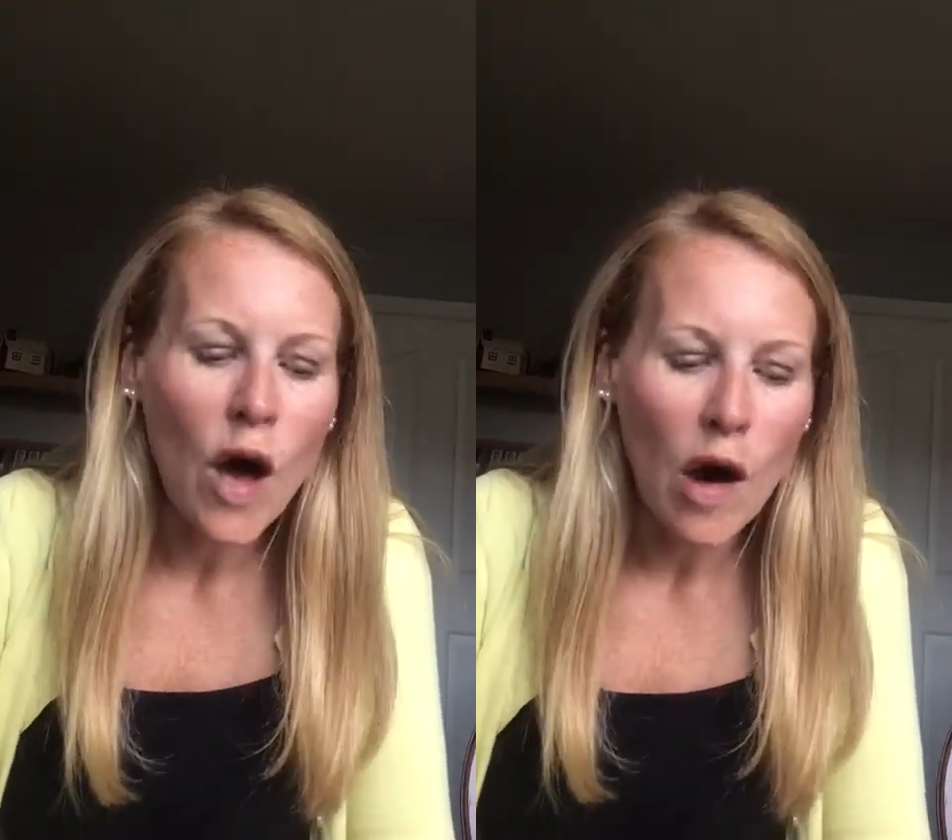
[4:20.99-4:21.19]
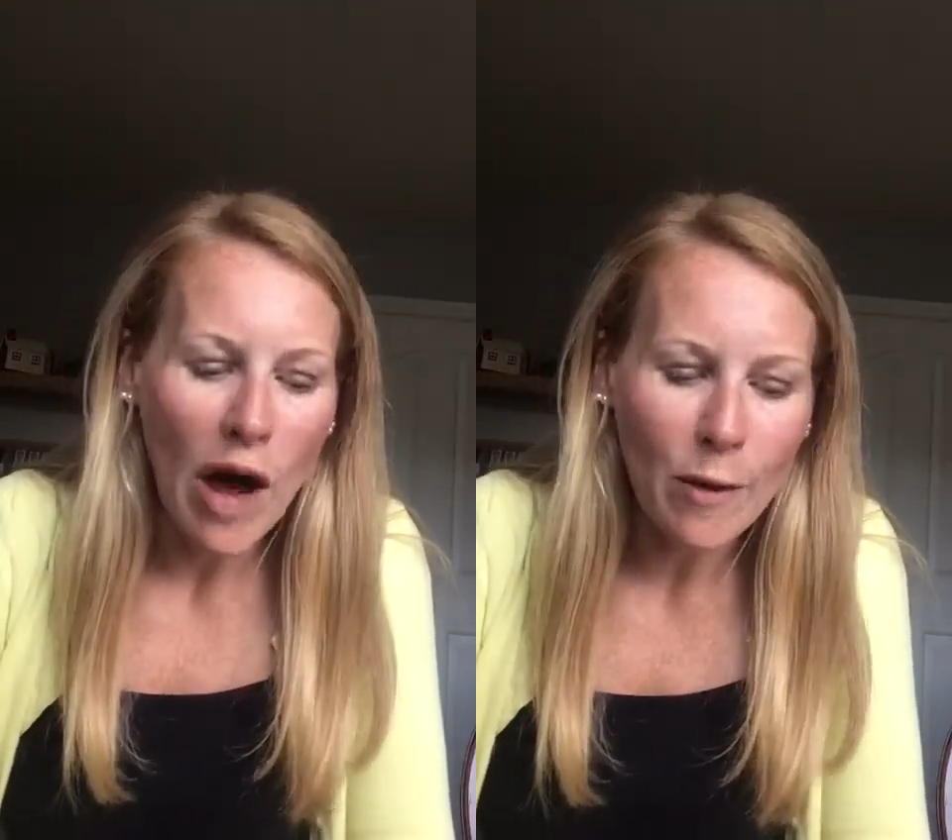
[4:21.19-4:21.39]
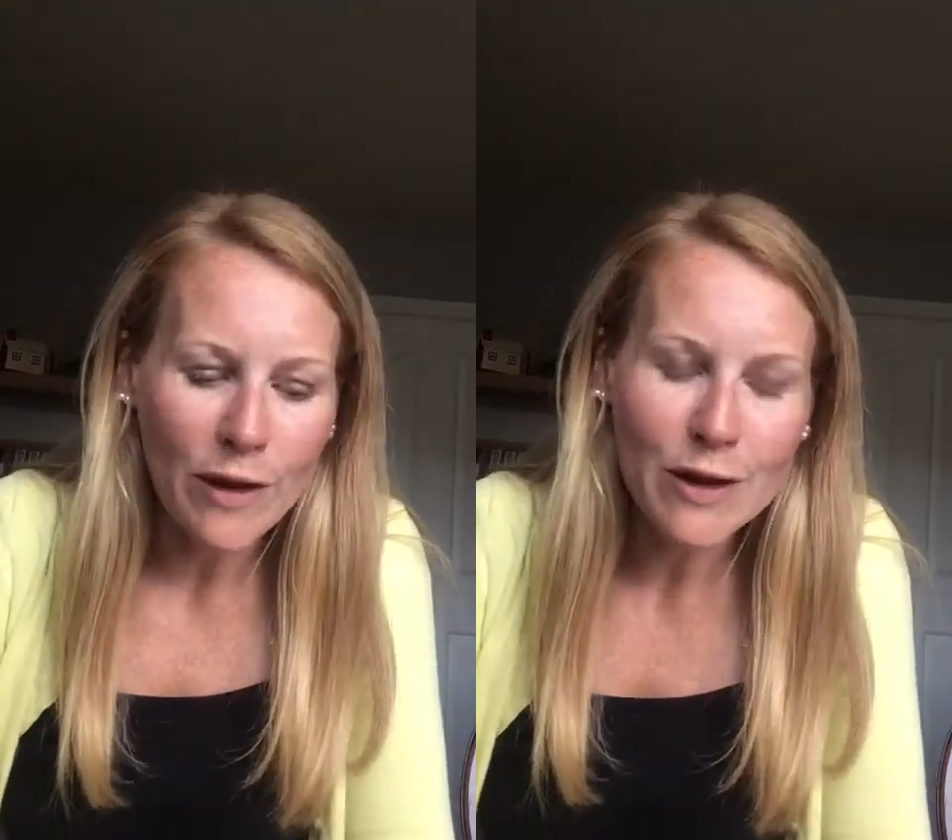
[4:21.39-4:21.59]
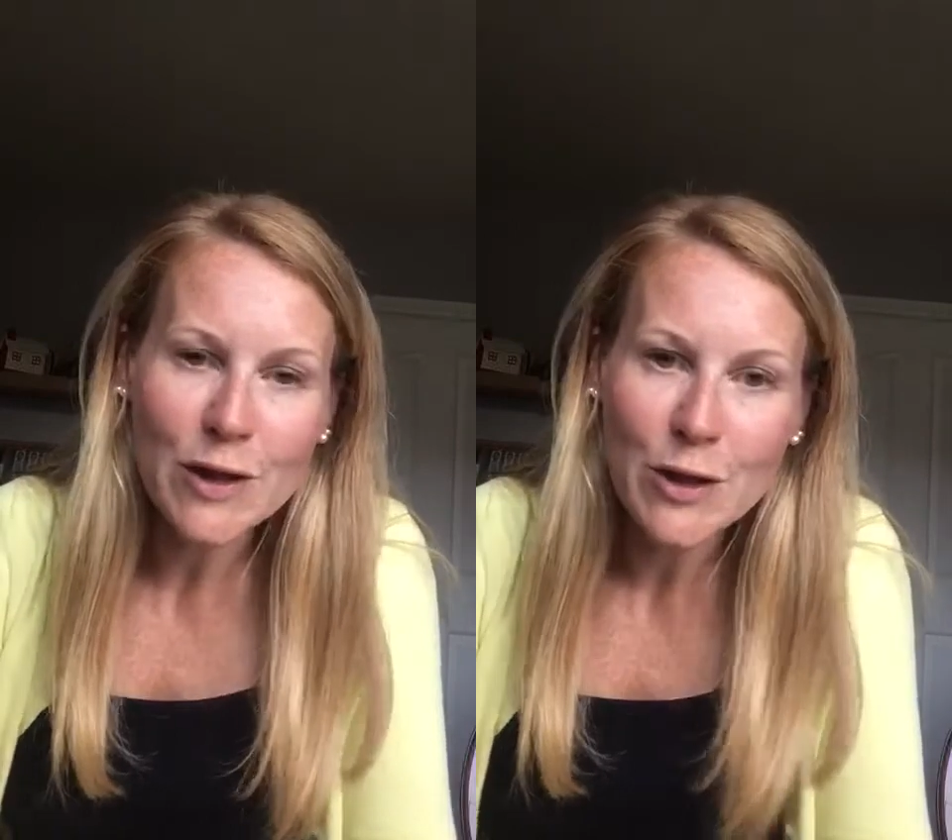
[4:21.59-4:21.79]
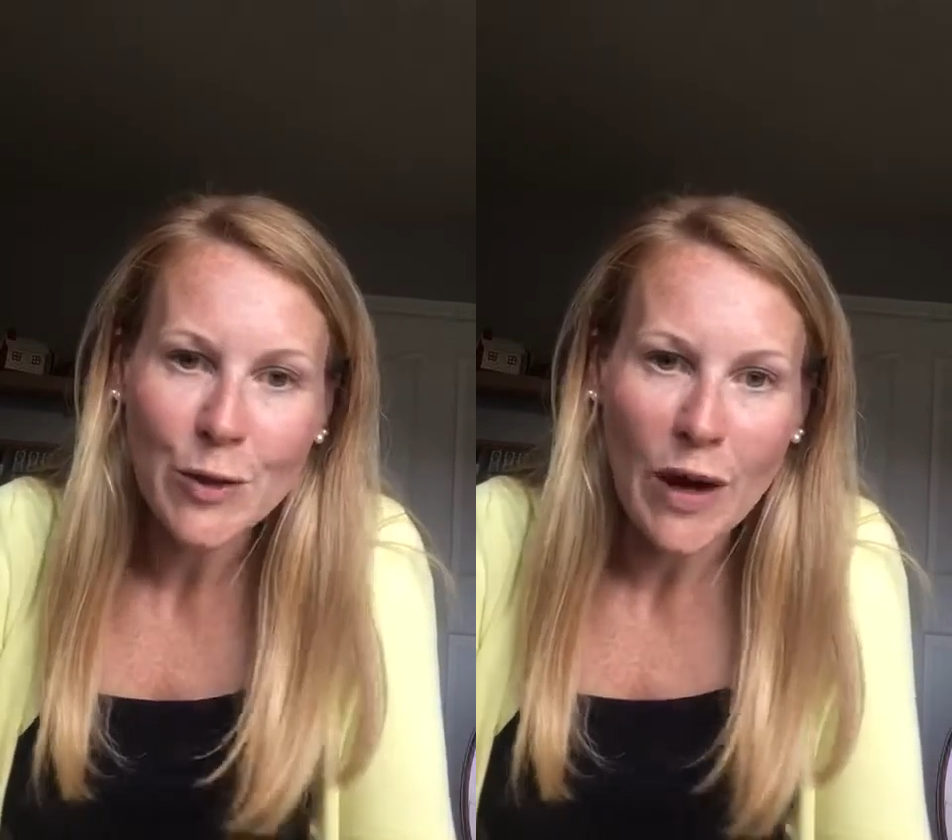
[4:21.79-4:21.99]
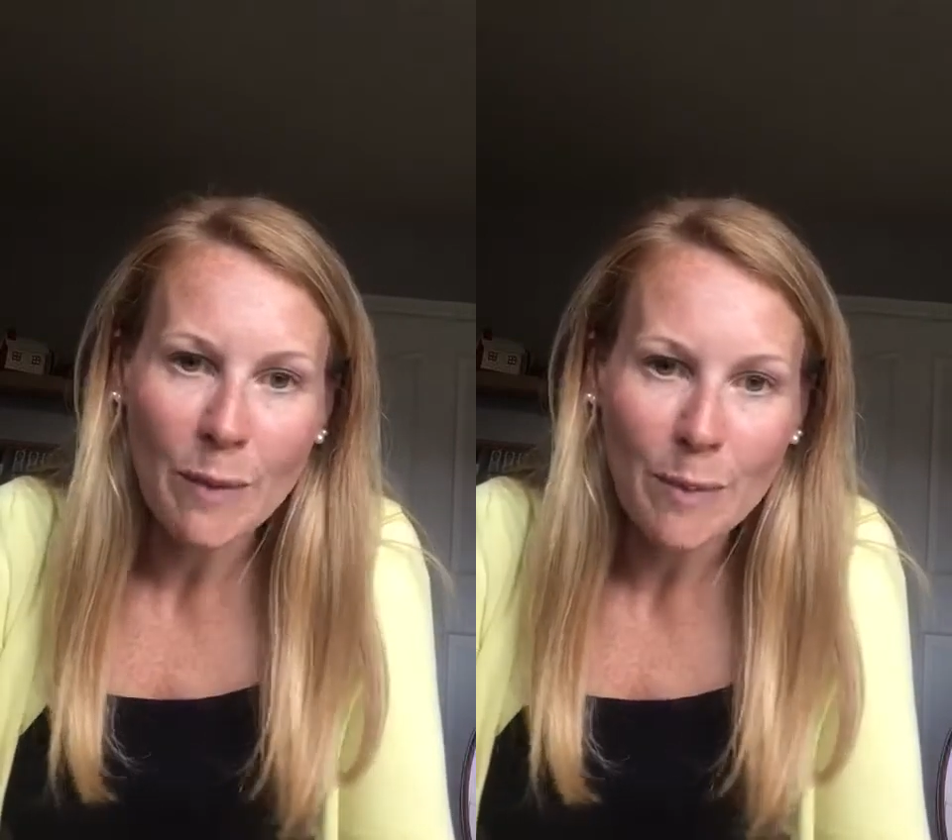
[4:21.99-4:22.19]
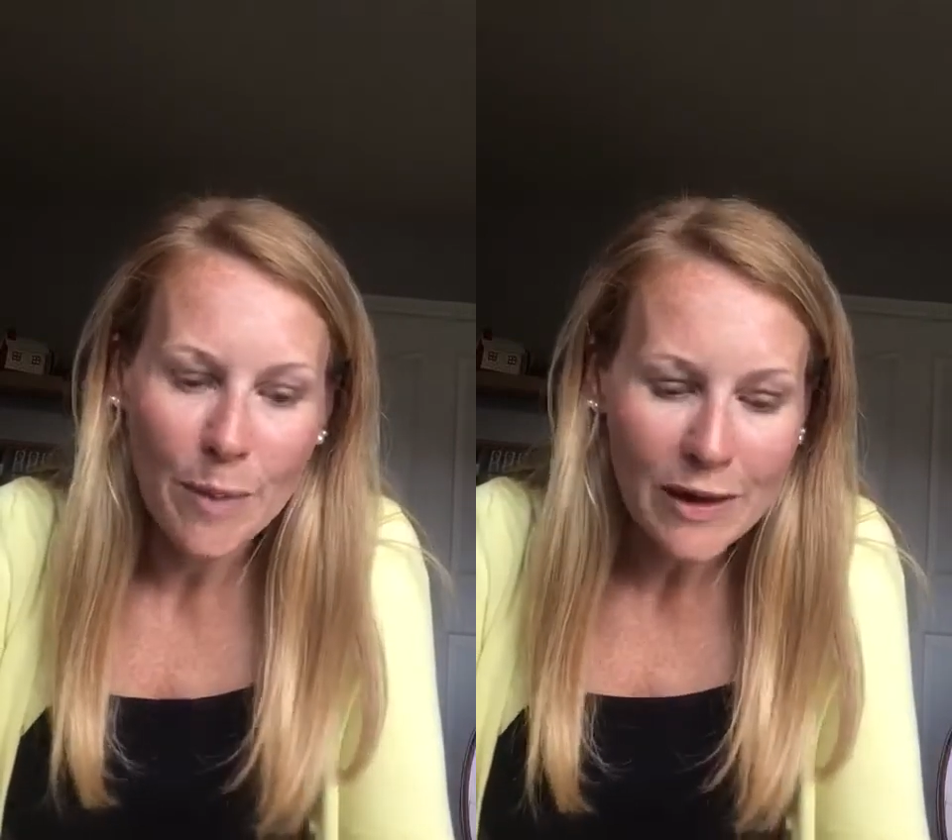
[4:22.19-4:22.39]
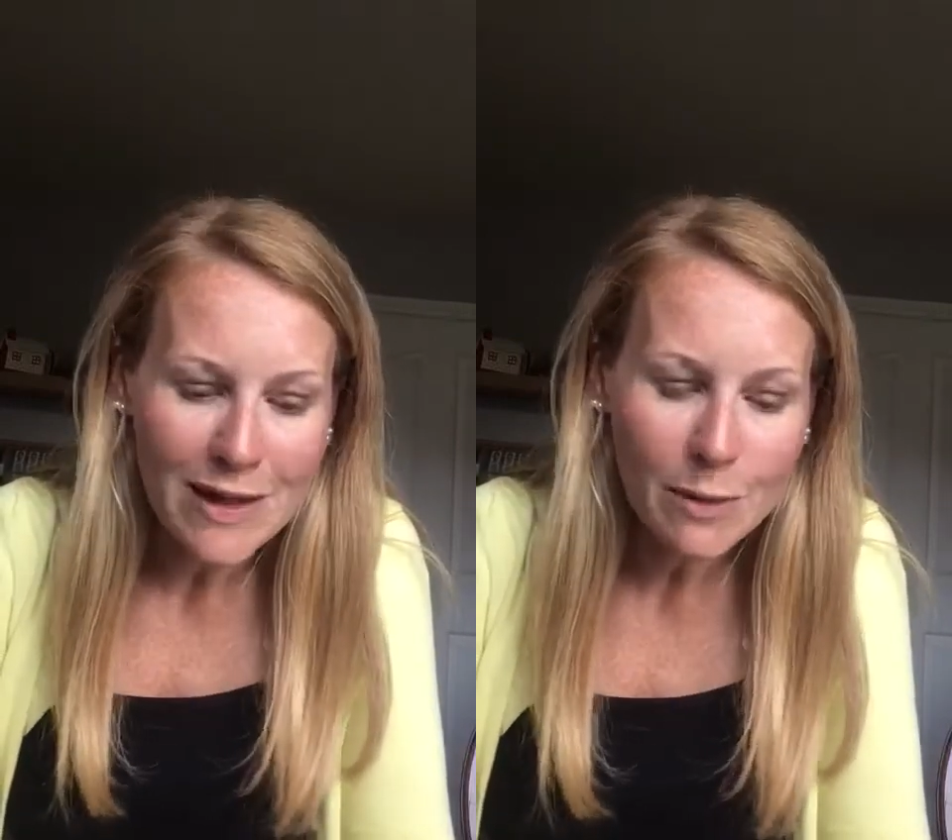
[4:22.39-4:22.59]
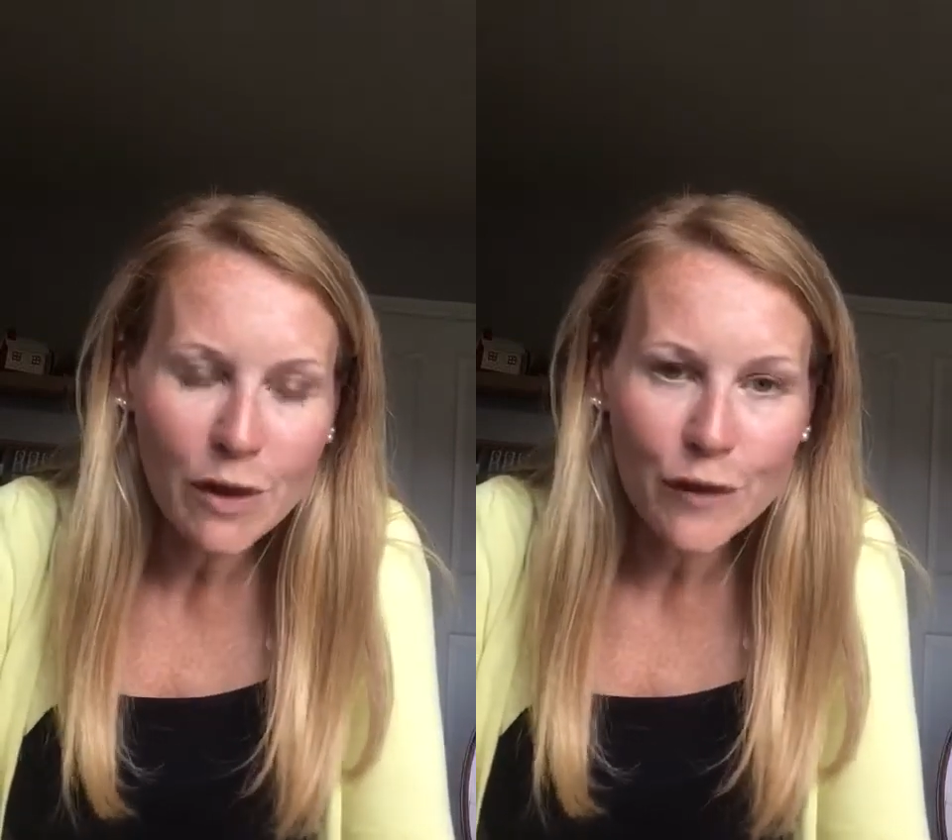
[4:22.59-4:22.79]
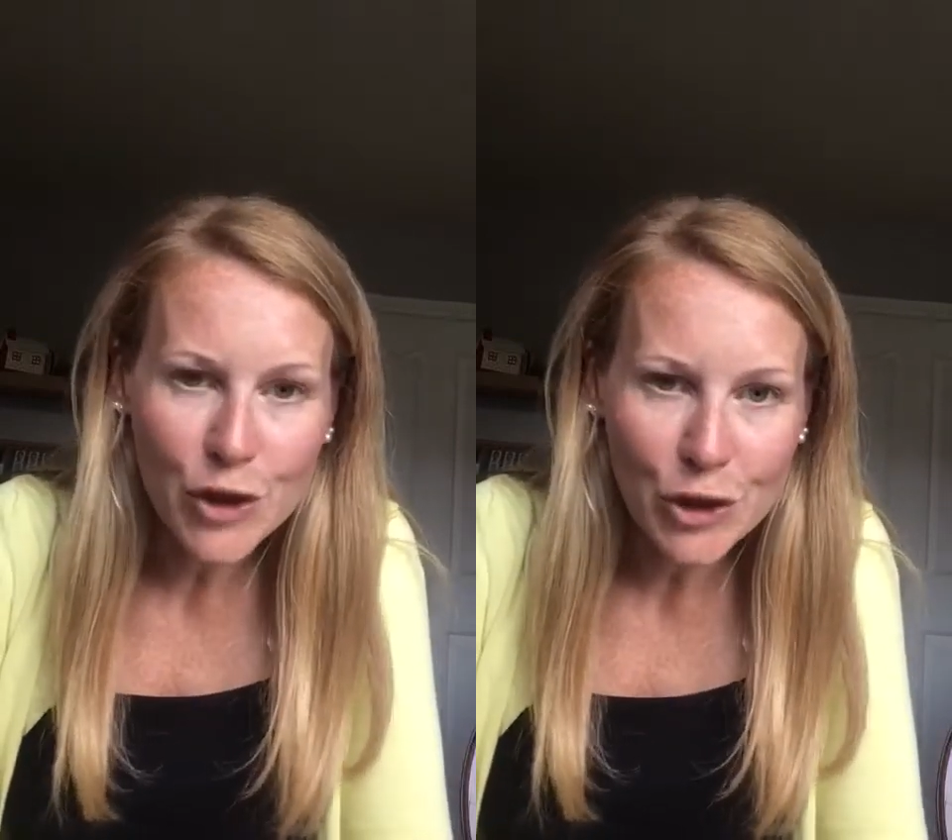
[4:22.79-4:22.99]
I wanted to know a multiple
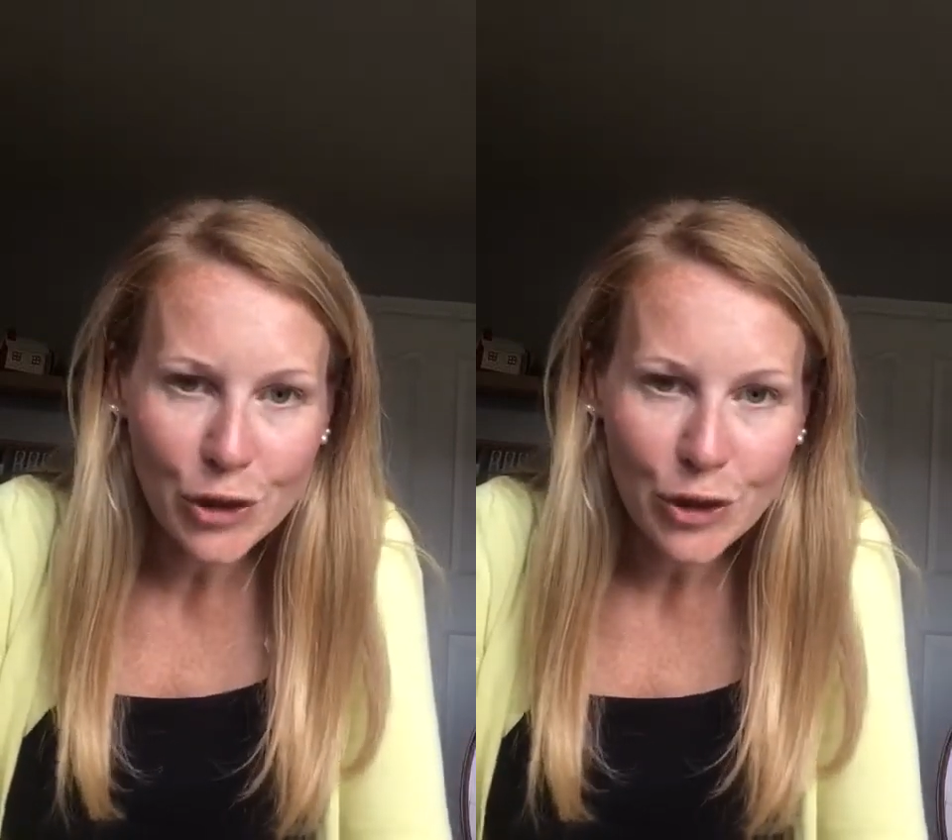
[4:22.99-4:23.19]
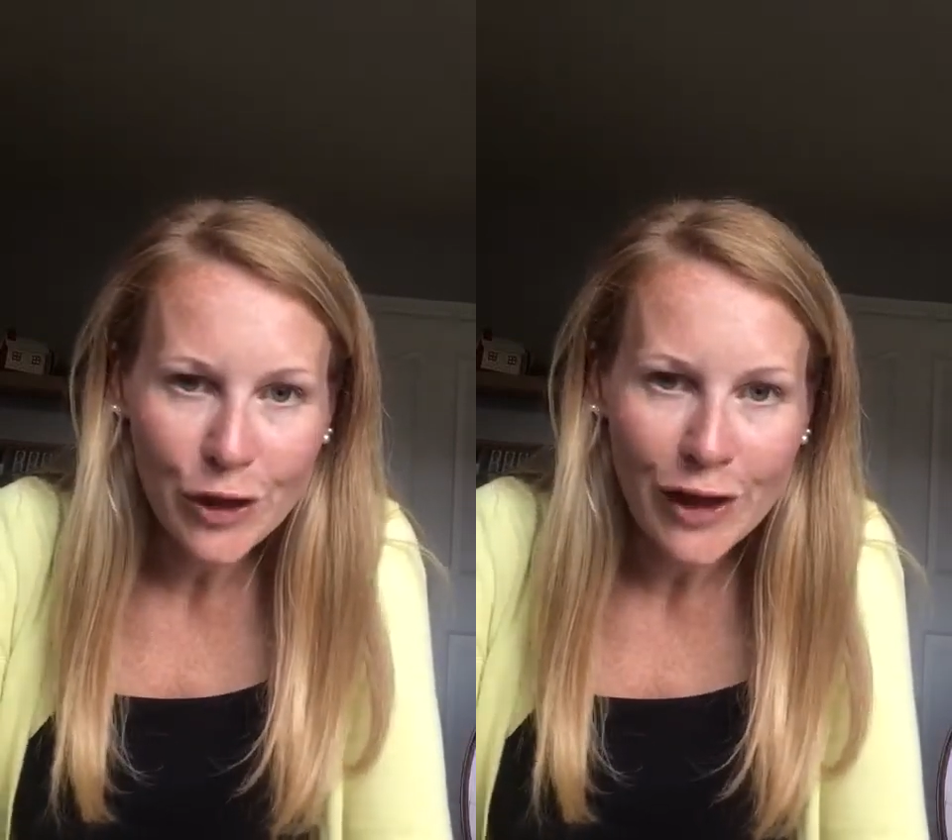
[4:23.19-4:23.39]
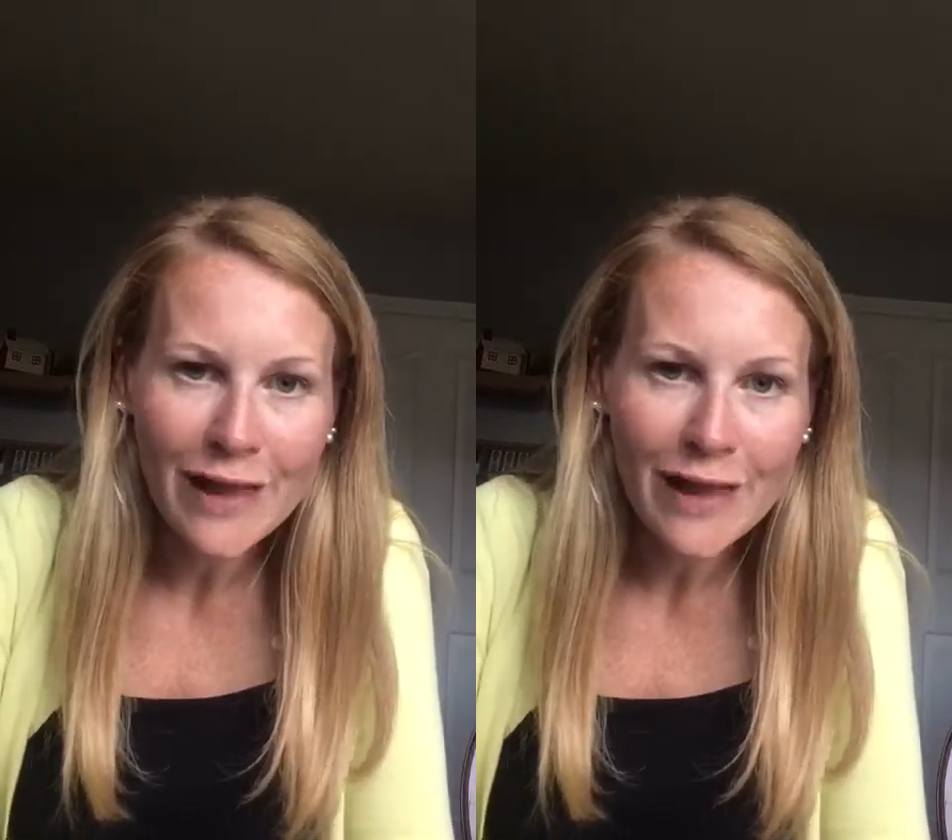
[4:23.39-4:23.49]
of 2